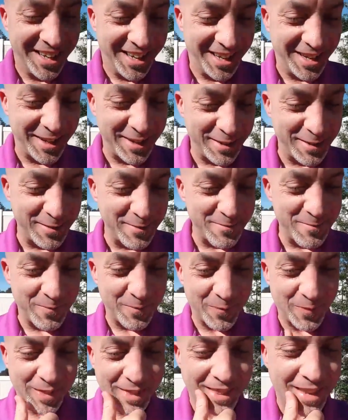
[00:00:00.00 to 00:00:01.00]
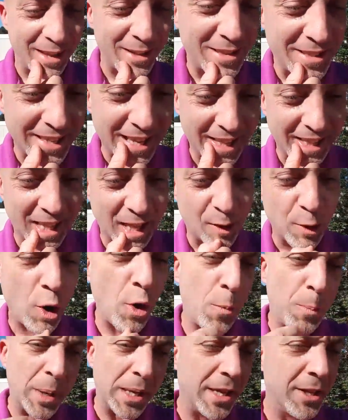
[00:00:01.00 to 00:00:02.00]
Um, they'd say like,
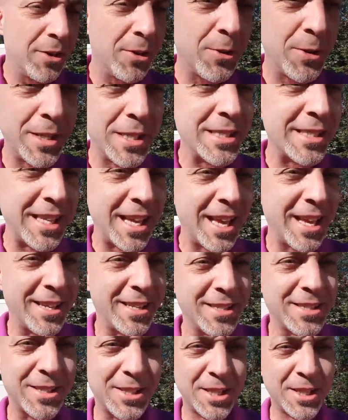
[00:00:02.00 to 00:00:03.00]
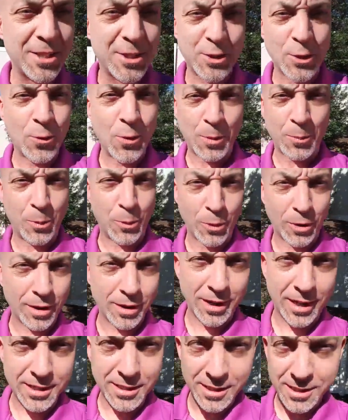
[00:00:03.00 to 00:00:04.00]
oh, but you don't understand, it's just so
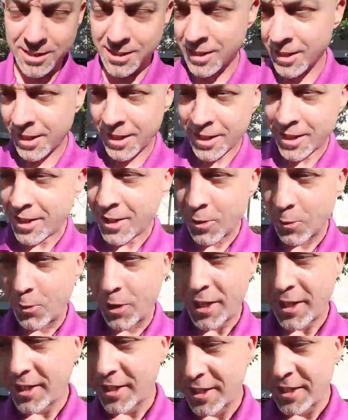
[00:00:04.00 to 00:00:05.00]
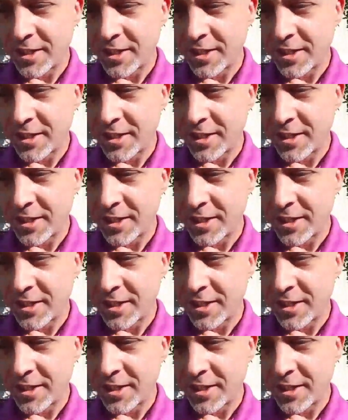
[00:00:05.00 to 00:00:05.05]
important, I just want to